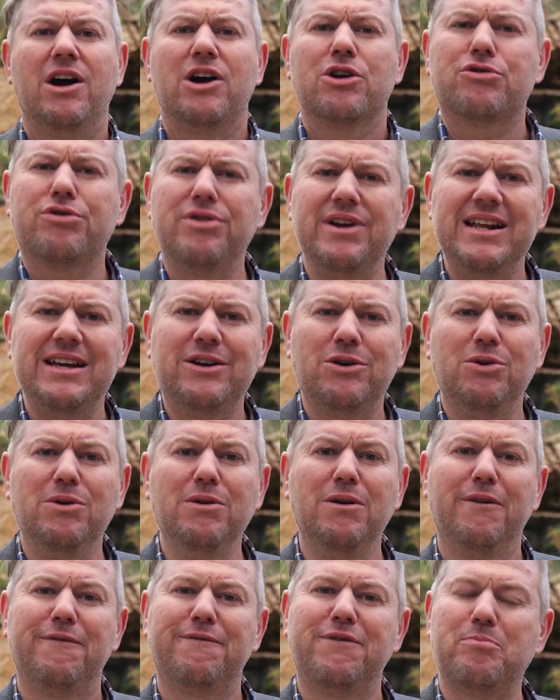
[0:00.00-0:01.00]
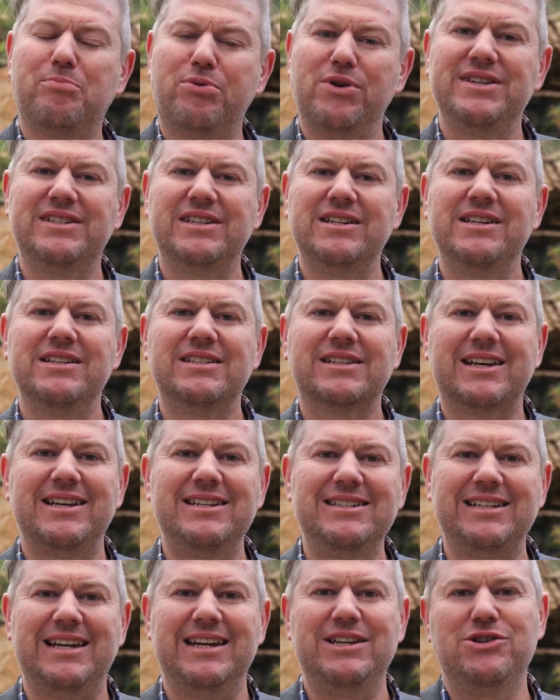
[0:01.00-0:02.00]
critical for prisoners'
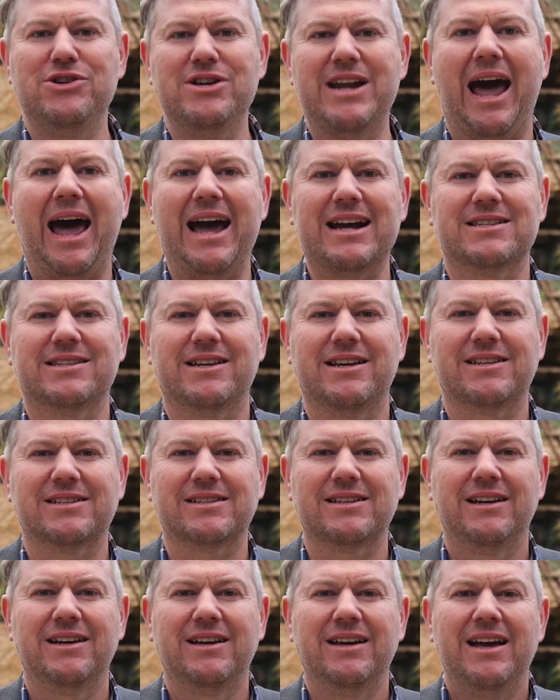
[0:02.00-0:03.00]
continued access.